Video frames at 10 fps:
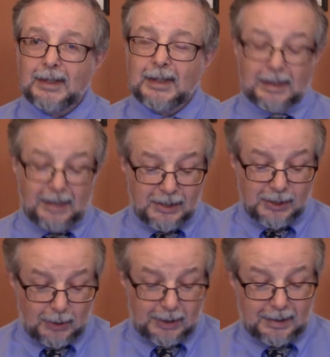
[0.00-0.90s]
Let's
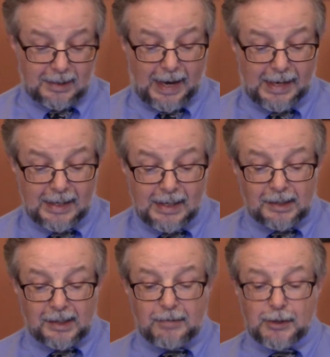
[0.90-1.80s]
look at that.
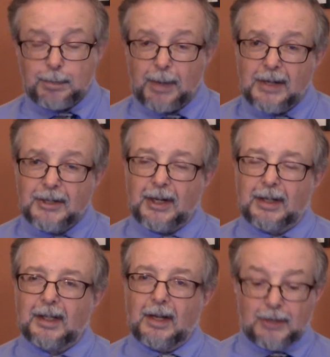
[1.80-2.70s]
Love is patient,
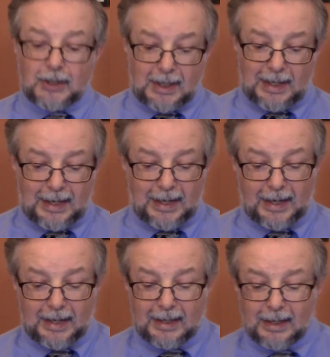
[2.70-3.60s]
love is
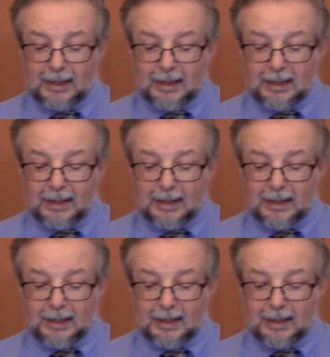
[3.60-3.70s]
kind,